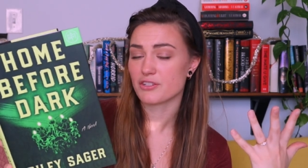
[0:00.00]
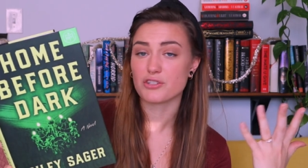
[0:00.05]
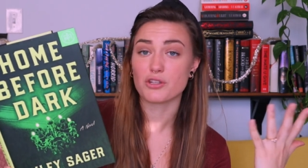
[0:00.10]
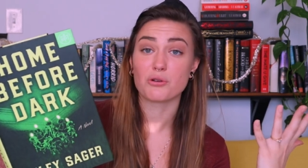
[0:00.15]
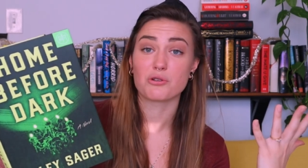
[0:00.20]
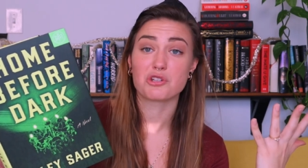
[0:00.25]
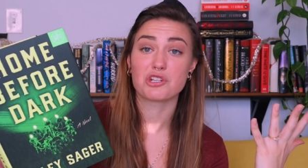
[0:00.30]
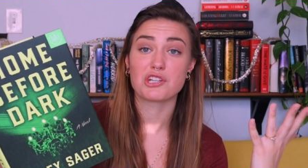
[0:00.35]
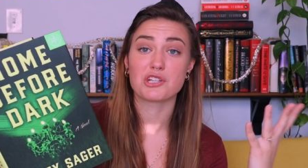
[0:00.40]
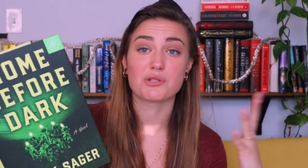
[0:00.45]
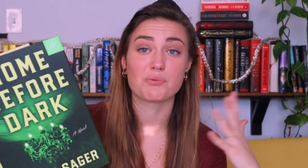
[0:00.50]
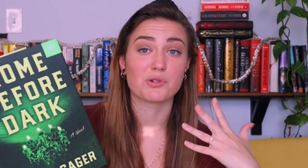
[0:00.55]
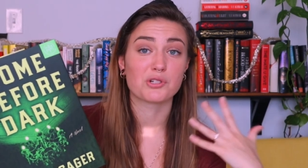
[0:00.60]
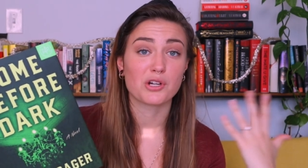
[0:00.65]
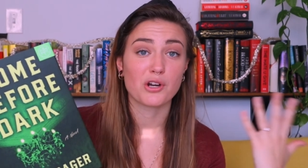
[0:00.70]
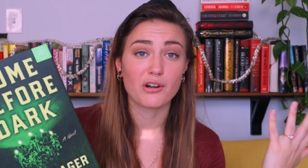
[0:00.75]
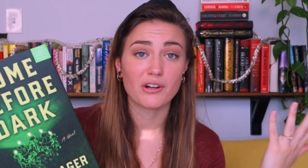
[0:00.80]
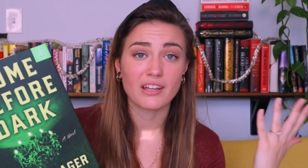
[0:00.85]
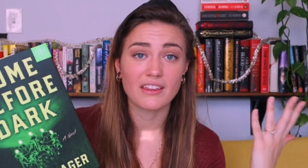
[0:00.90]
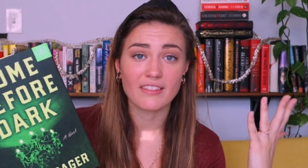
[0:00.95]
so she is
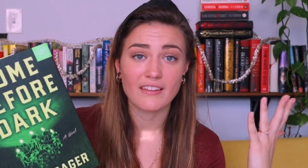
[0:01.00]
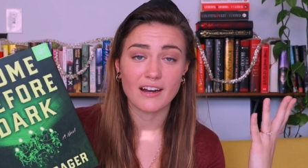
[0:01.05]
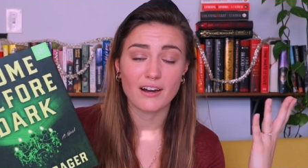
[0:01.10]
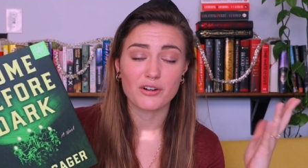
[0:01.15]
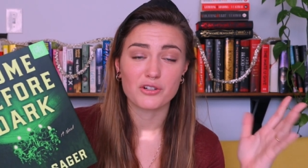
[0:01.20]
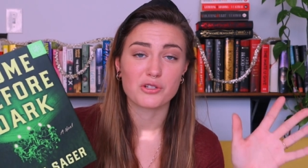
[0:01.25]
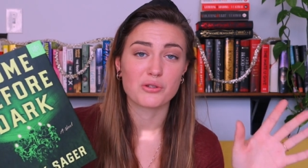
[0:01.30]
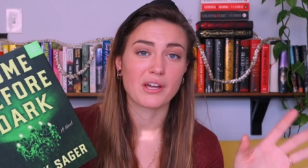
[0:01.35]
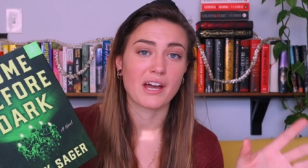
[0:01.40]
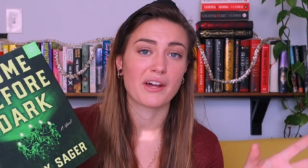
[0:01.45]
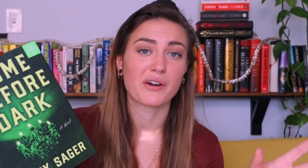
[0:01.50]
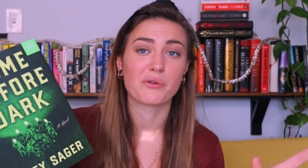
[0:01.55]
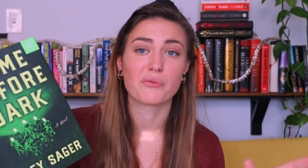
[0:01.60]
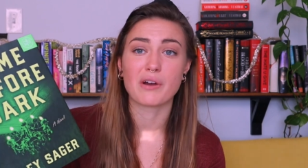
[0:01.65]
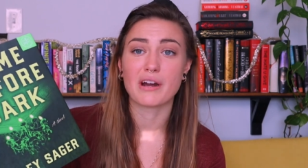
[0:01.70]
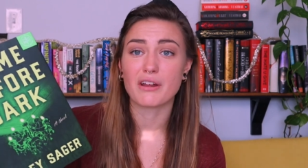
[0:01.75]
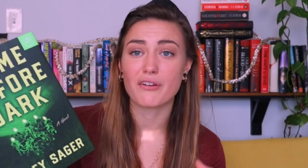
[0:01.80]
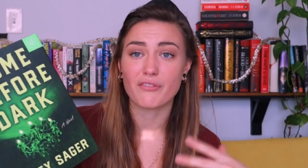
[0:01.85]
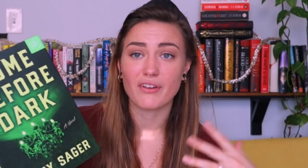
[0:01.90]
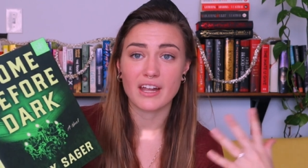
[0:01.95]
returning there to kind of
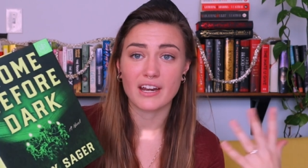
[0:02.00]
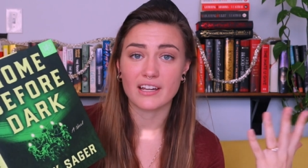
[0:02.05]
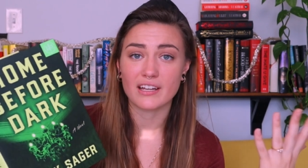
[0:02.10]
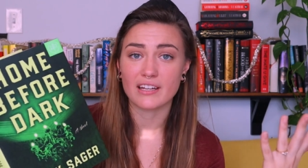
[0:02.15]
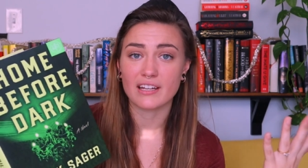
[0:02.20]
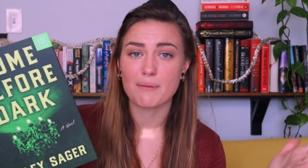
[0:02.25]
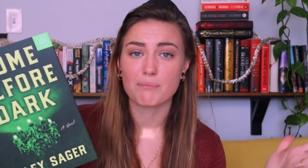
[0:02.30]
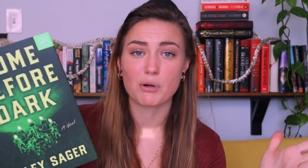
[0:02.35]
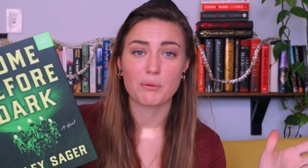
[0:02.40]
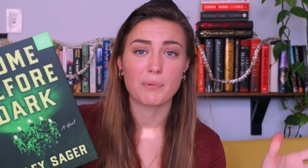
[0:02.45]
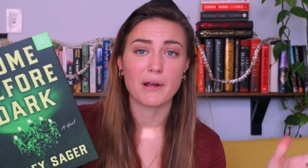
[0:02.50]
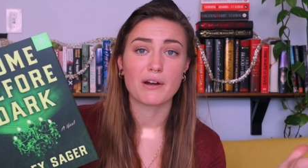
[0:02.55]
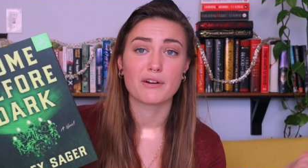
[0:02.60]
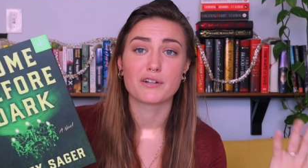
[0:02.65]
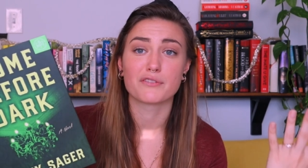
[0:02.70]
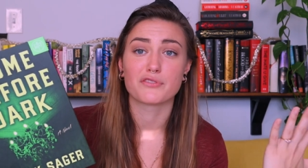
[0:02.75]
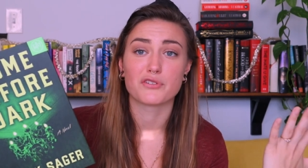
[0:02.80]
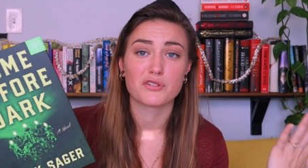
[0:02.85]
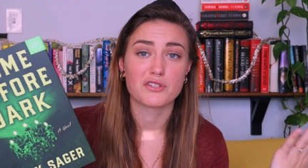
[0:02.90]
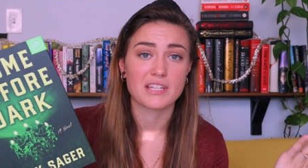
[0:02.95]
renovate it and prepare
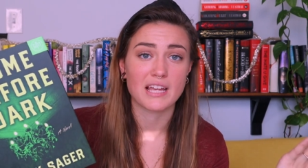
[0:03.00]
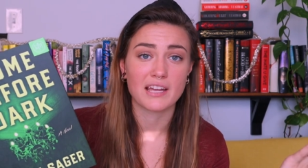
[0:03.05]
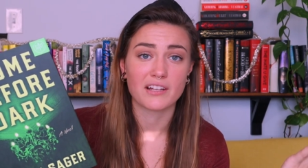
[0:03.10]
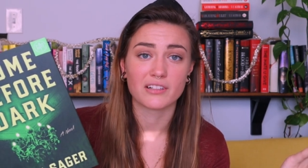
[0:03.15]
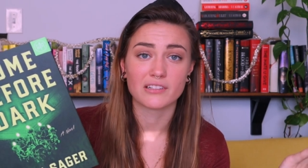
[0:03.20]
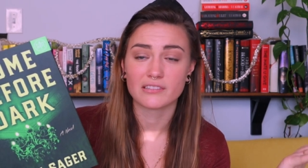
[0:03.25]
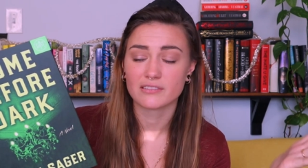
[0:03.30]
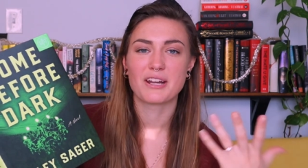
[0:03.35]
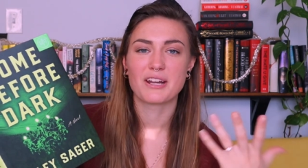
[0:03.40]
it for sale.